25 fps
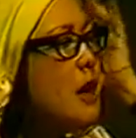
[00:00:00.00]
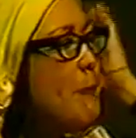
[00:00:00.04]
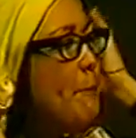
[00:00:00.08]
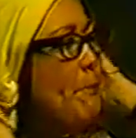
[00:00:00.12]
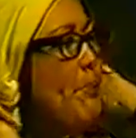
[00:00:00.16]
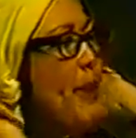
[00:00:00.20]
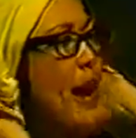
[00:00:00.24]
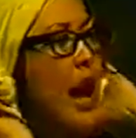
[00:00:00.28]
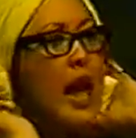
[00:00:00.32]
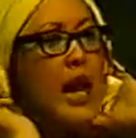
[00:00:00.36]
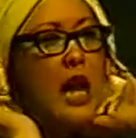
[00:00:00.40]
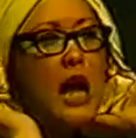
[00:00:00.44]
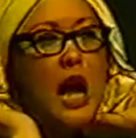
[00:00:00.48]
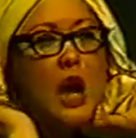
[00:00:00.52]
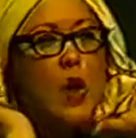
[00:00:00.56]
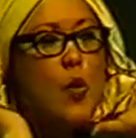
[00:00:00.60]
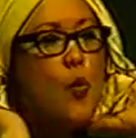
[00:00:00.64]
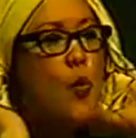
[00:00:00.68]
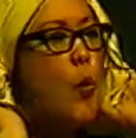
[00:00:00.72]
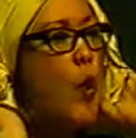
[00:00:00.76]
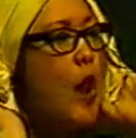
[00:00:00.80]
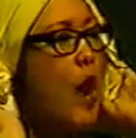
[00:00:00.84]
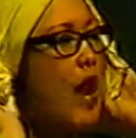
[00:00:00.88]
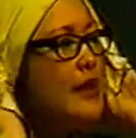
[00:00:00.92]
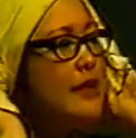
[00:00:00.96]
But
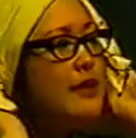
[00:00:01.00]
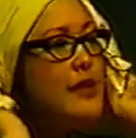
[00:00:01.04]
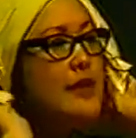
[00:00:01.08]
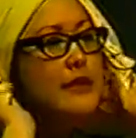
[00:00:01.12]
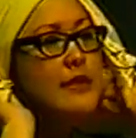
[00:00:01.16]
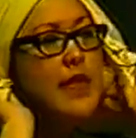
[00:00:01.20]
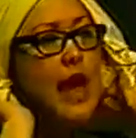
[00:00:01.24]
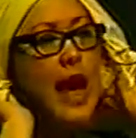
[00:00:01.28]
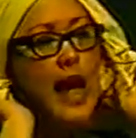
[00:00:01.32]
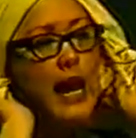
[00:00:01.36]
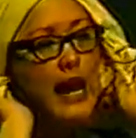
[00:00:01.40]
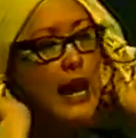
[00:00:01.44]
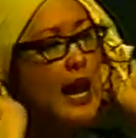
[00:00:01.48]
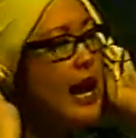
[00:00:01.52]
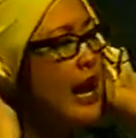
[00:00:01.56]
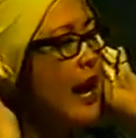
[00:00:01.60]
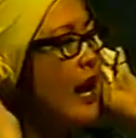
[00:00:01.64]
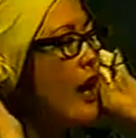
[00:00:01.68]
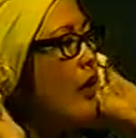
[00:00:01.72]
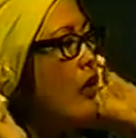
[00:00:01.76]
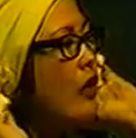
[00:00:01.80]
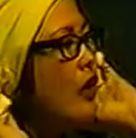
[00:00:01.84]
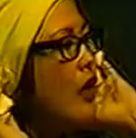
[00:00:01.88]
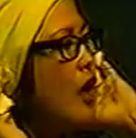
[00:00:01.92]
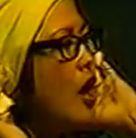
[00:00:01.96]
I wanted that
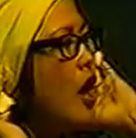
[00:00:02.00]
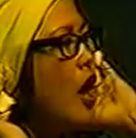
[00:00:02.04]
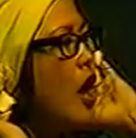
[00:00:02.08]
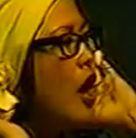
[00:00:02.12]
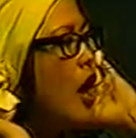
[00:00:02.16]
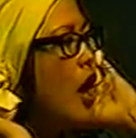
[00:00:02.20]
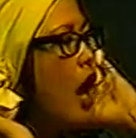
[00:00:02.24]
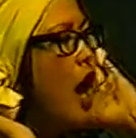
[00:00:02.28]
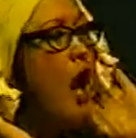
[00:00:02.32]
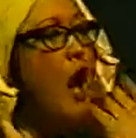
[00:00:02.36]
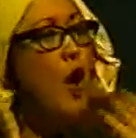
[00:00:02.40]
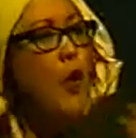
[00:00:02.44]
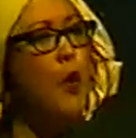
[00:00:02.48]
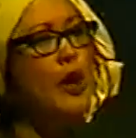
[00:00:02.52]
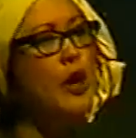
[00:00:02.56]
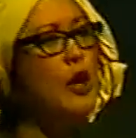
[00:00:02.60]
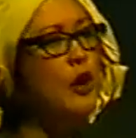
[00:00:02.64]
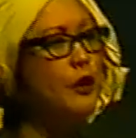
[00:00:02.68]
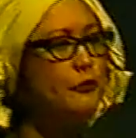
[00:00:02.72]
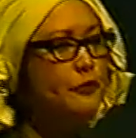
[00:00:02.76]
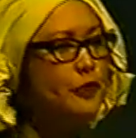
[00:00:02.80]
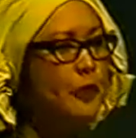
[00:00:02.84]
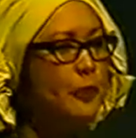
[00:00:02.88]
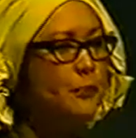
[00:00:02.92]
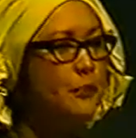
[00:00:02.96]
hair. Oh, and her
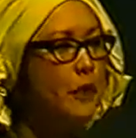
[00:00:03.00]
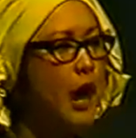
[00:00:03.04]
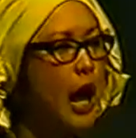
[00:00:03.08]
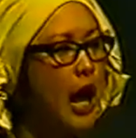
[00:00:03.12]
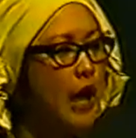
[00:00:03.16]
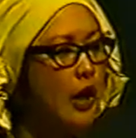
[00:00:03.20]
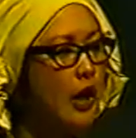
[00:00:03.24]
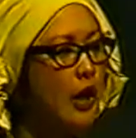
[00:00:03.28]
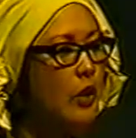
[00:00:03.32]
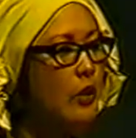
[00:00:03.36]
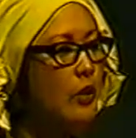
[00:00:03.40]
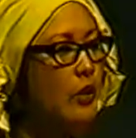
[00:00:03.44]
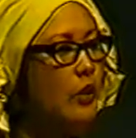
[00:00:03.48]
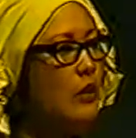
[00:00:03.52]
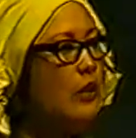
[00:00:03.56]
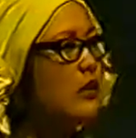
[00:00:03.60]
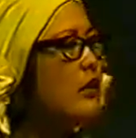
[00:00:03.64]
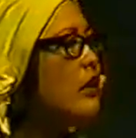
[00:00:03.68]
vibrato.